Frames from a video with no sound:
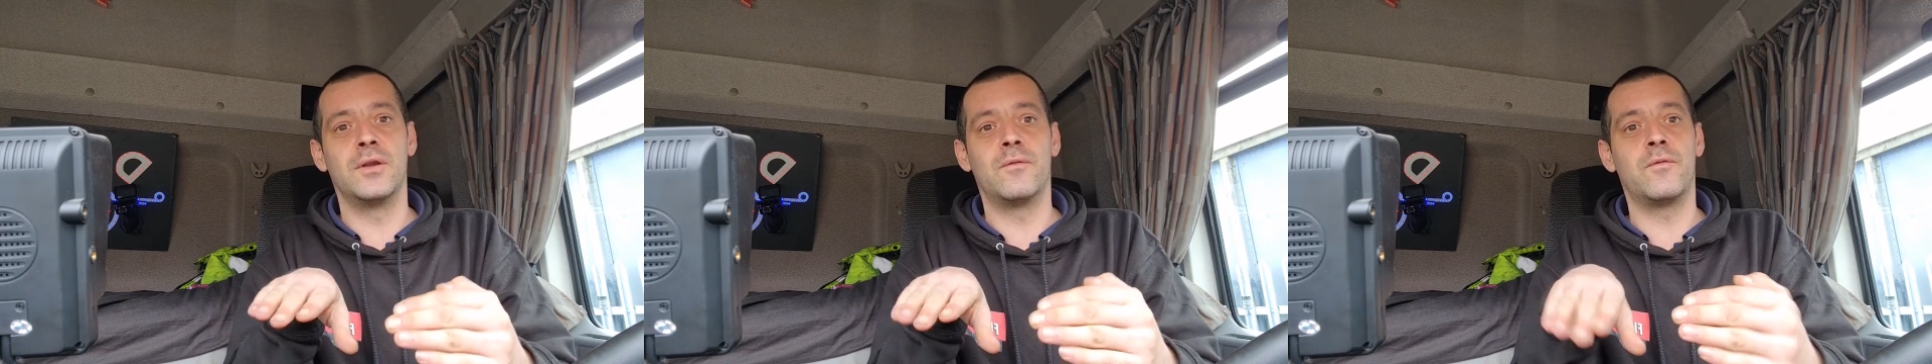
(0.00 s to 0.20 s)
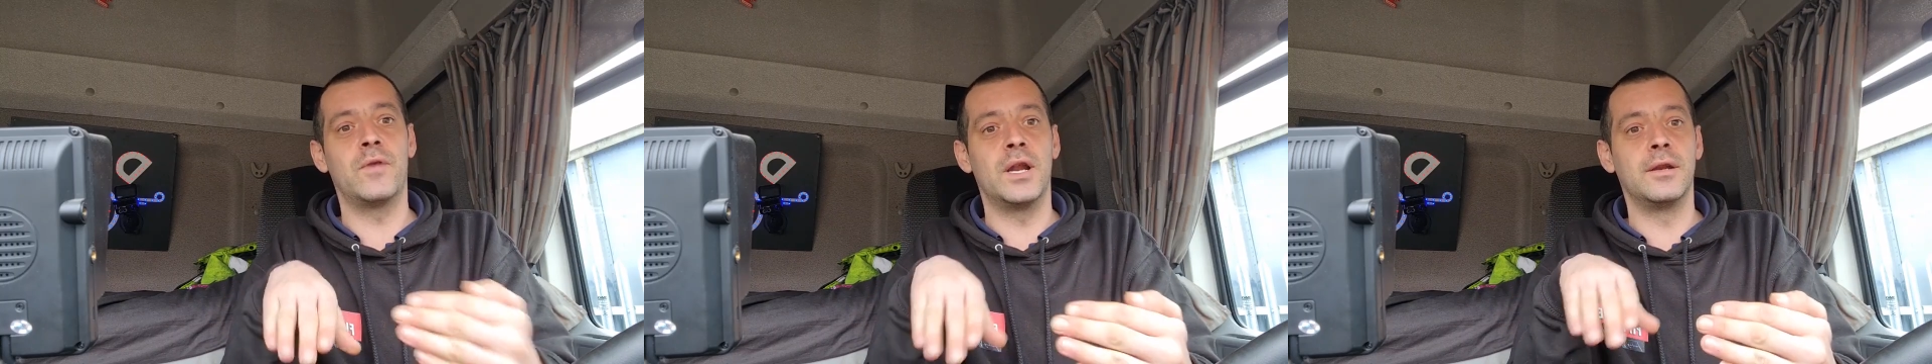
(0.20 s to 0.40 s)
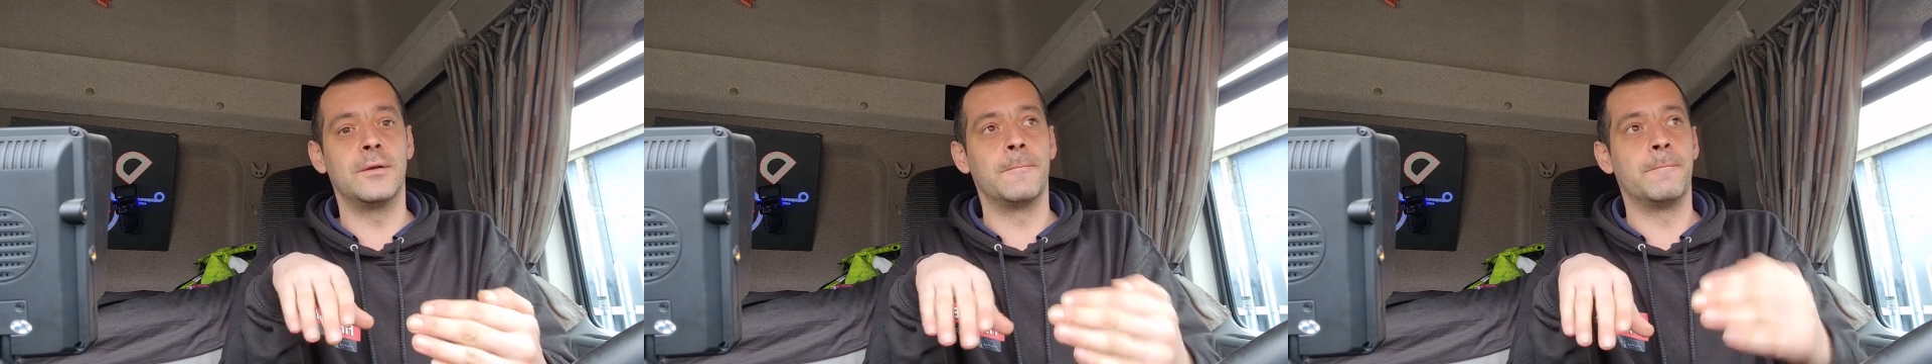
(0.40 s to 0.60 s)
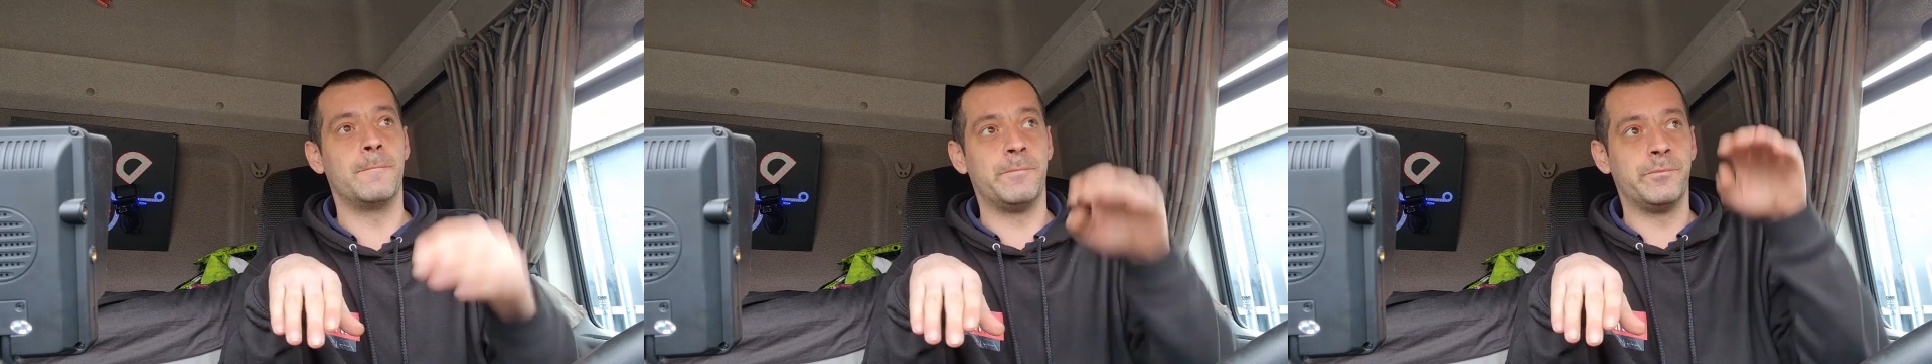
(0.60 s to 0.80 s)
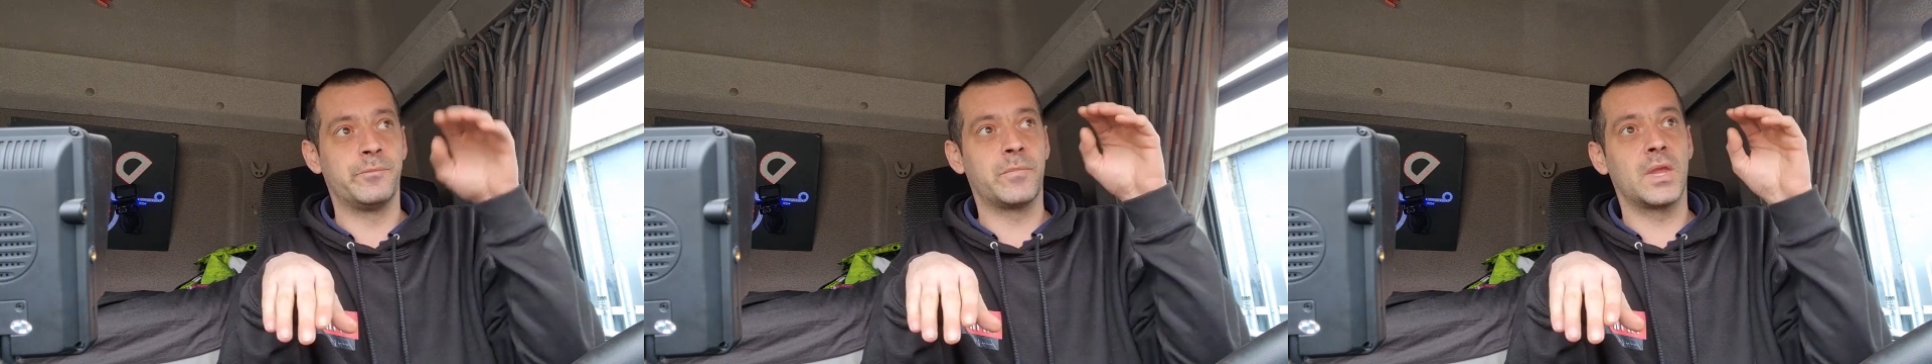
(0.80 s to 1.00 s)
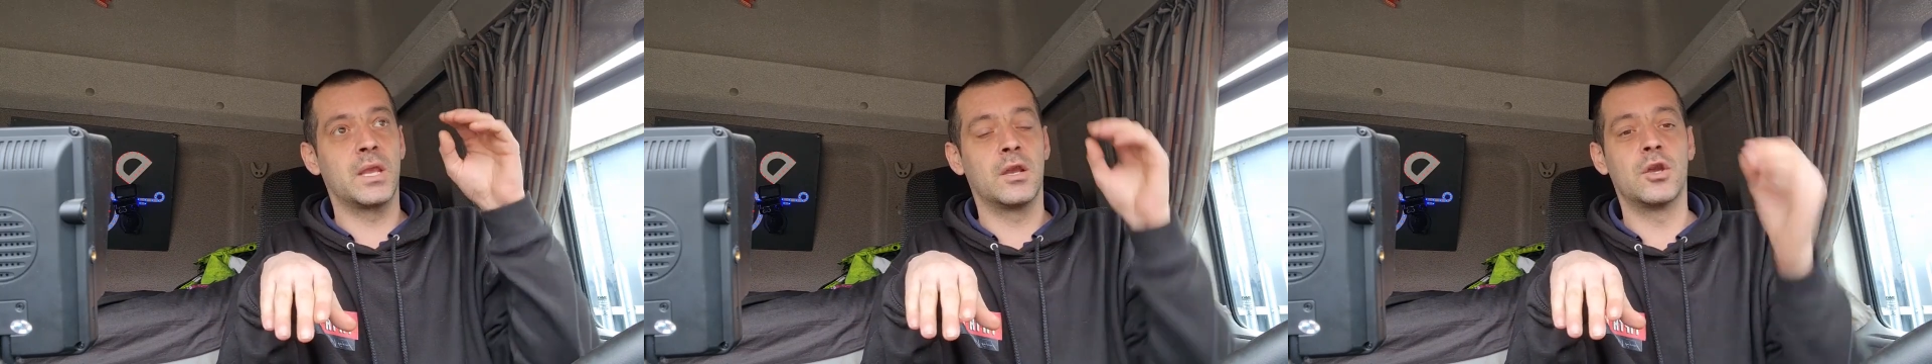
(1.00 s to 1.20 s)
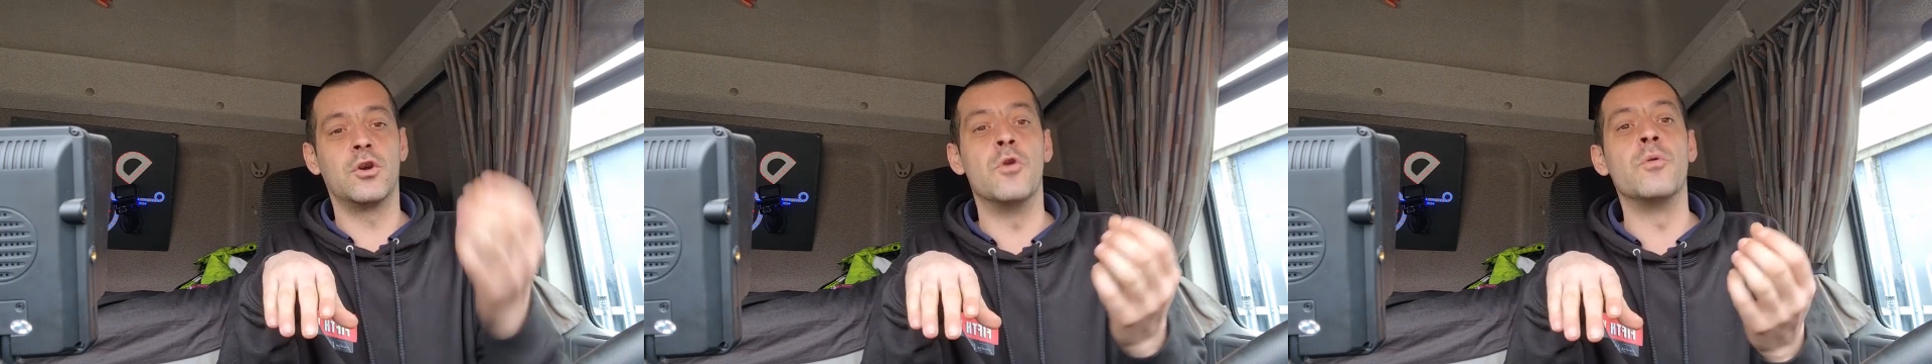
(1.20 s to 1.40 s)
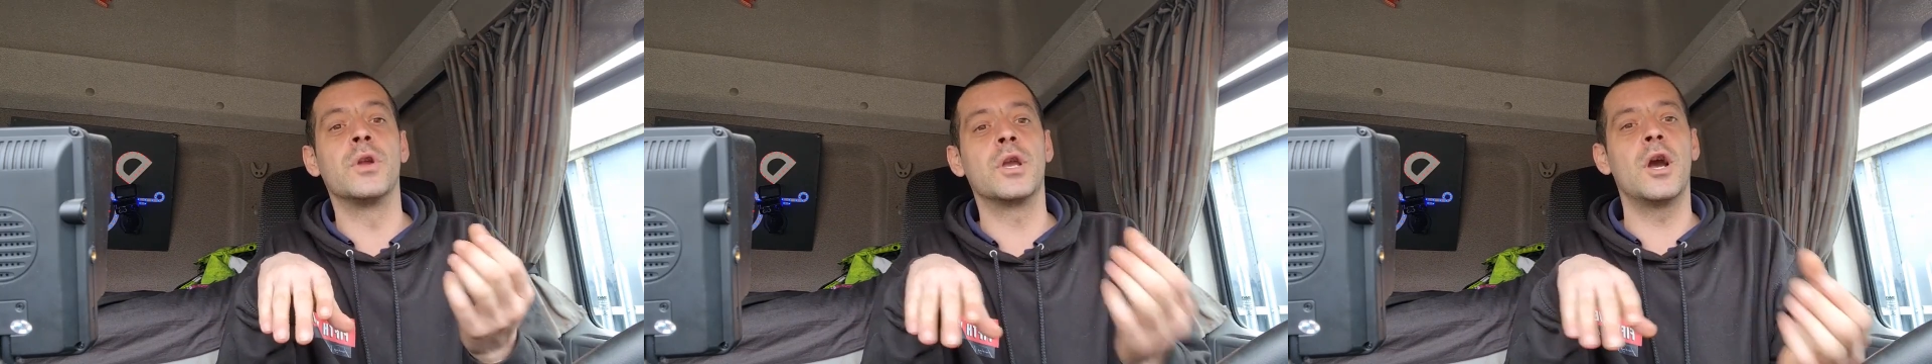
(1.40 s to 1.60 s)
the front
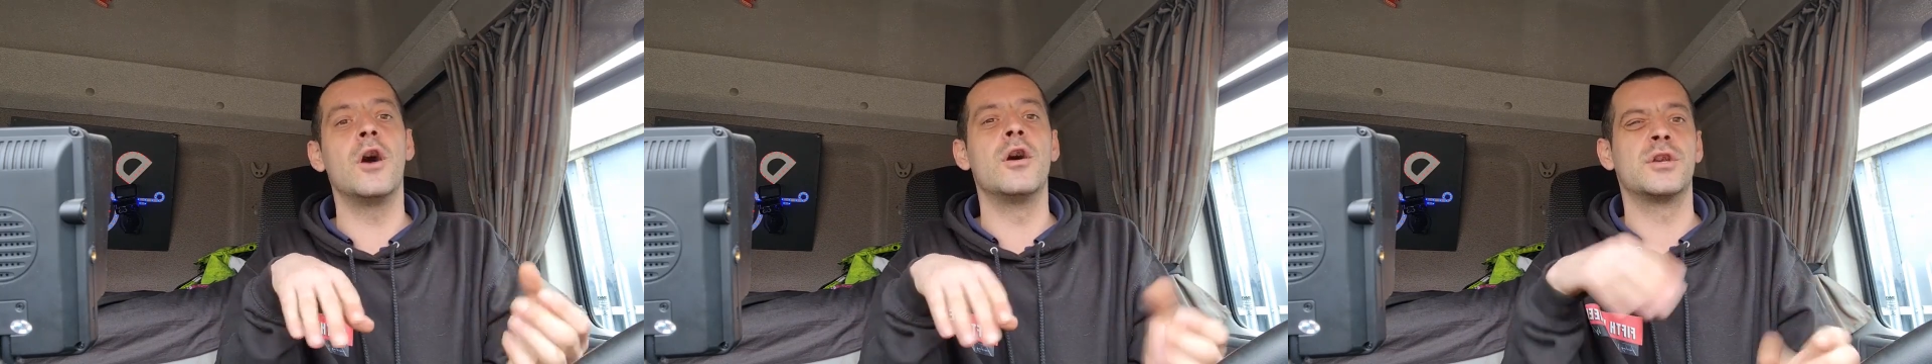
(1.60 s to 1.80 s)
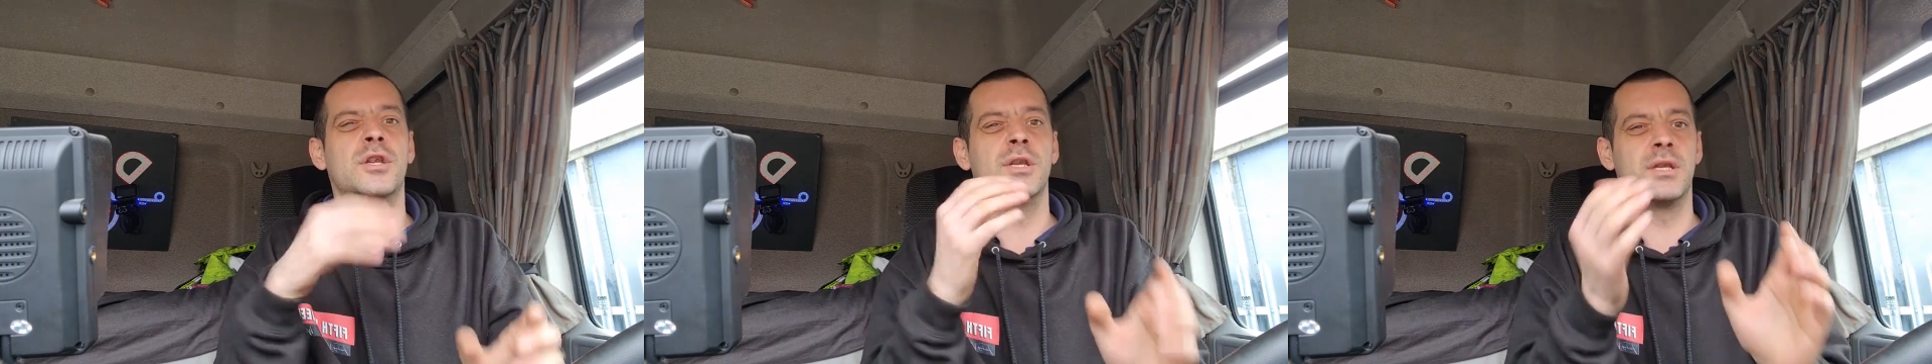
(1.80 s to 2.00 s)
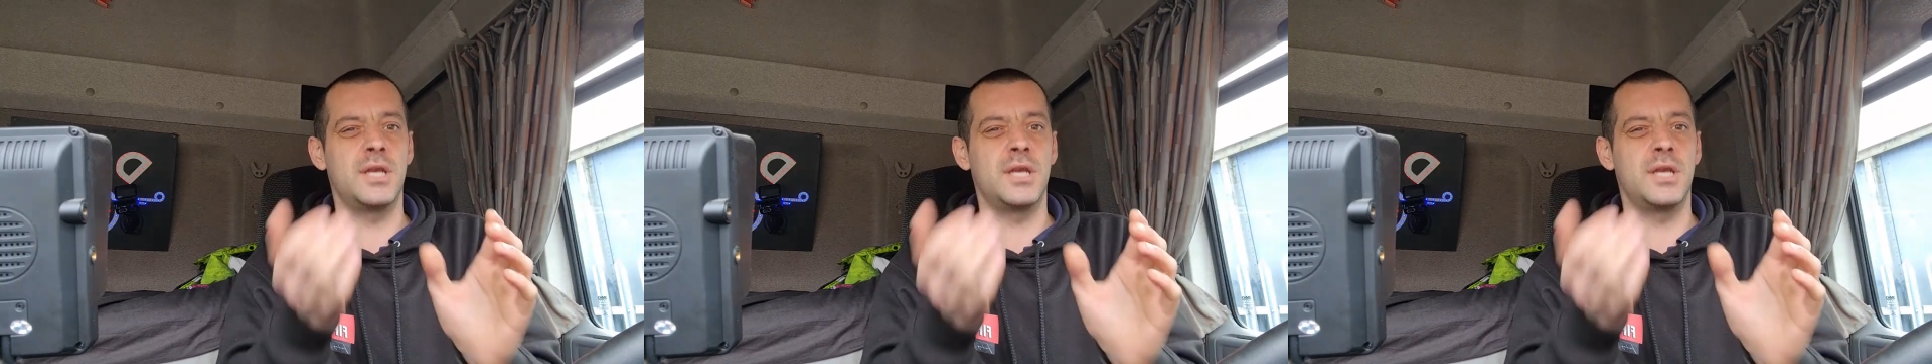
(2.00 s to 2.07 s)
corner casters.